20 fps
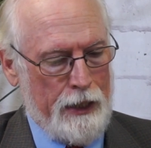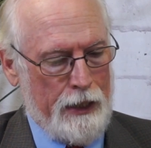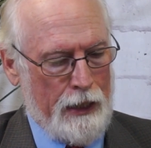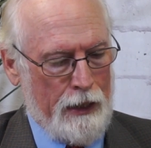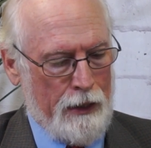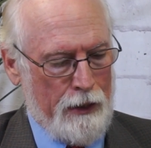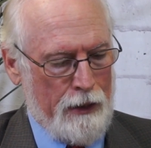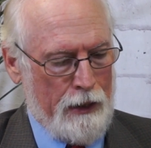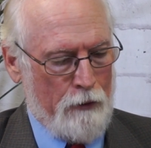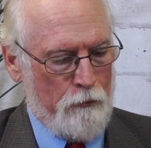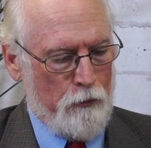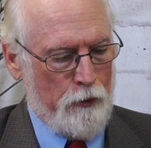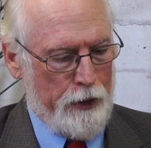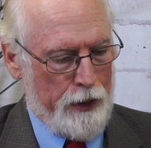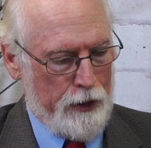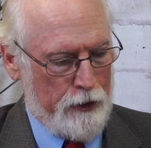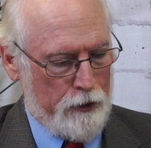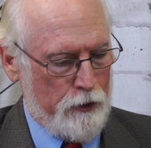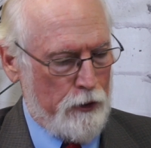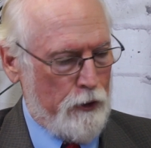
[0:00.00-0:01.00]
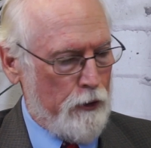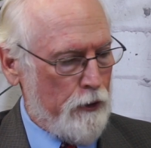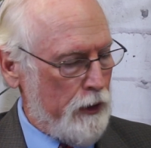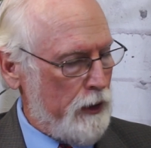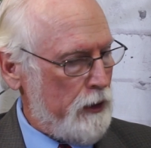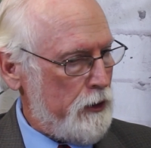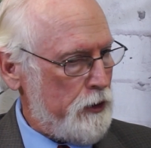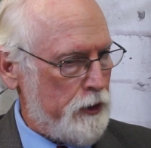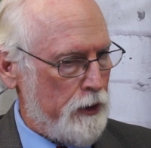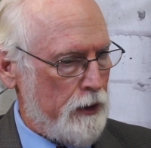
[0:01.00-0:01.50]
I want to
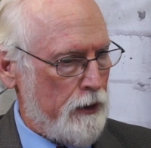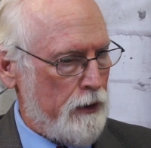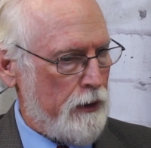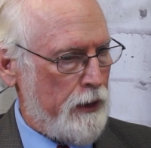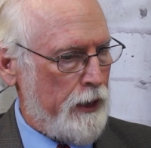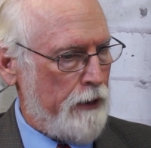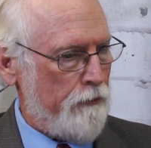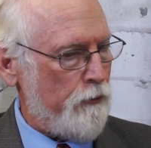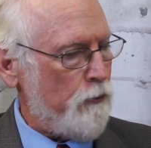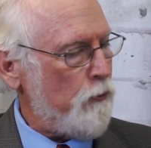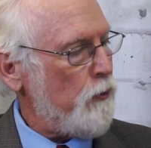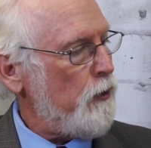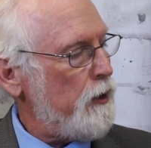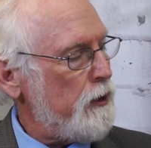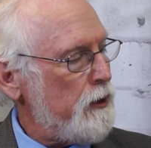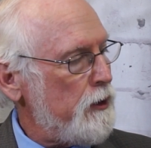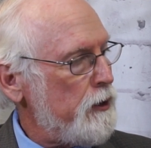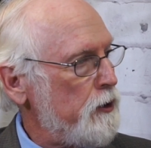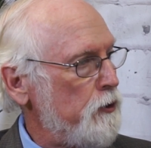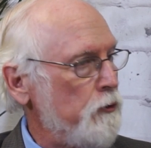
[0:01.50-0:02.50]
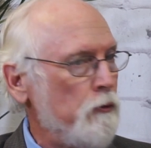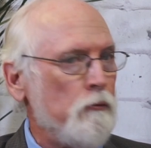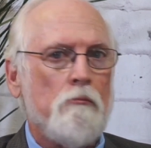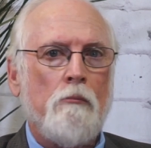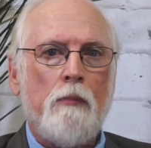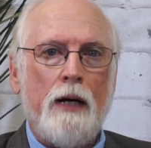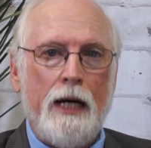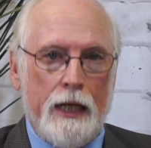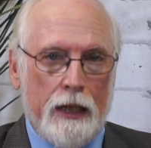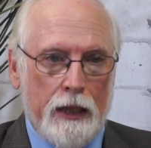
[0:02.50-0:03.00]
encourage everyone to
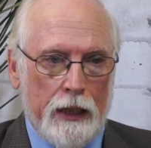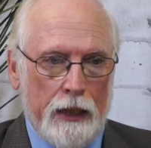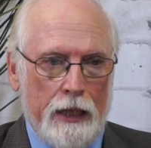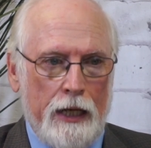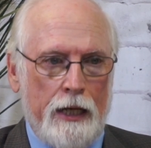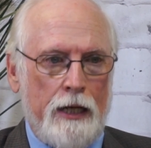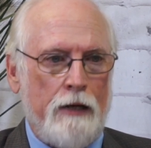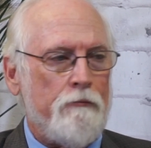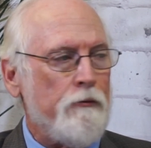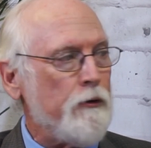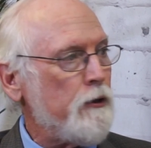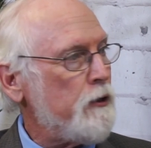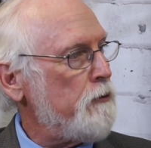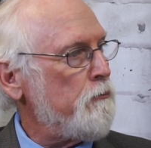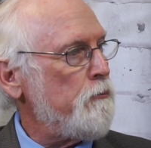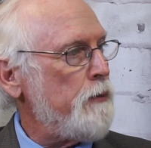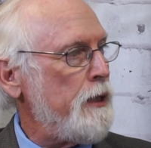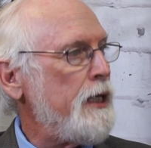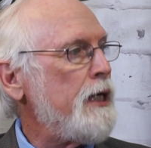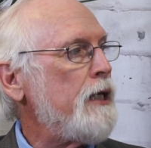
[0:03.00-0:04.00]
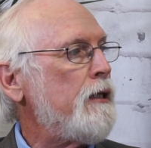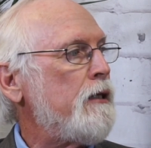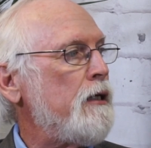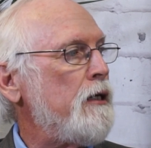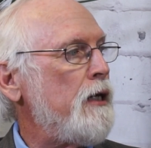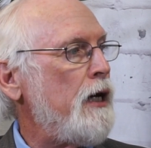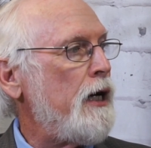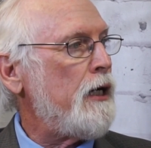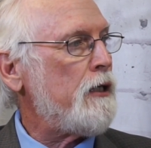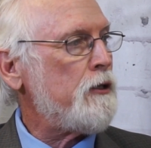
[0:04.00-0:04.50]
make an effort to be at the
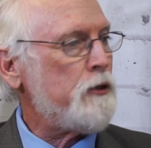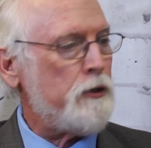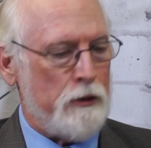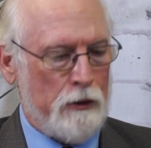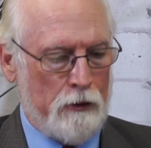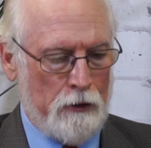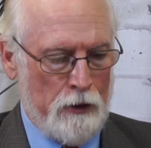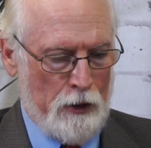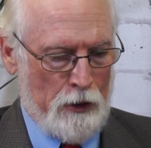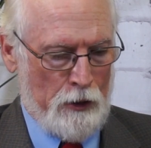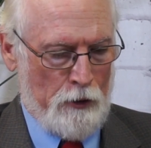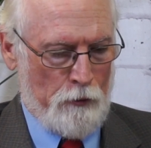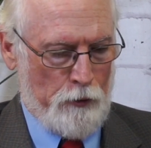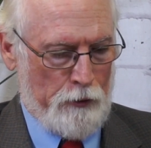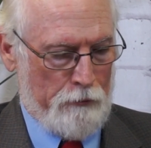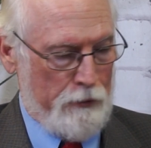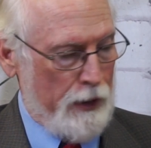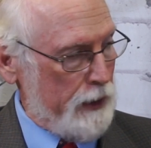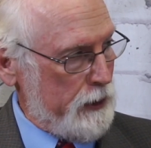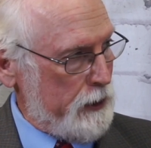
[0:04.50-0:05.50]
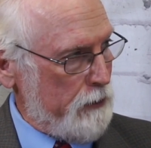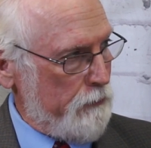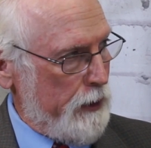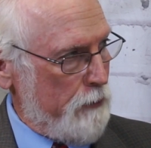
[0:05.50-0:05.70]
national. We've got some